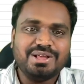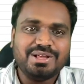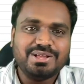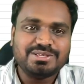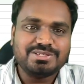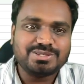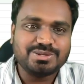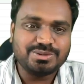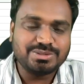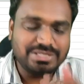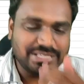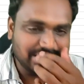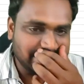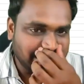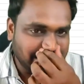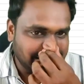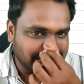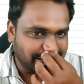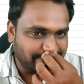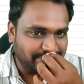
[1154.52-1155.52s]
So these
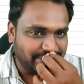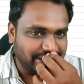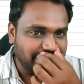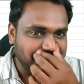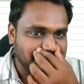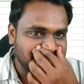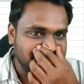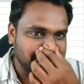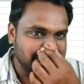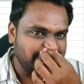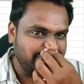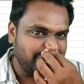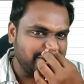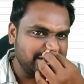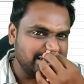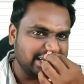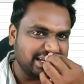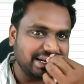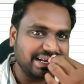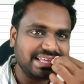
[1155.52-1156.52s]
are the applications
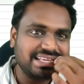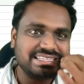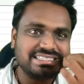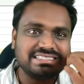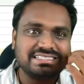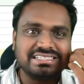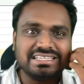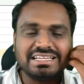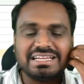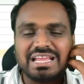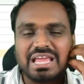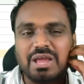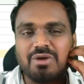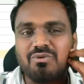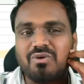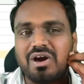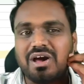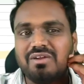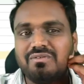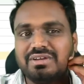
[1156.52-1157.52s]
which are like still
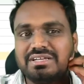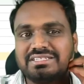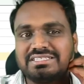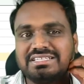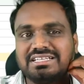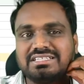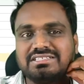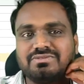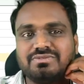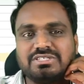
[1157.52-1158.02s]
evolving stage,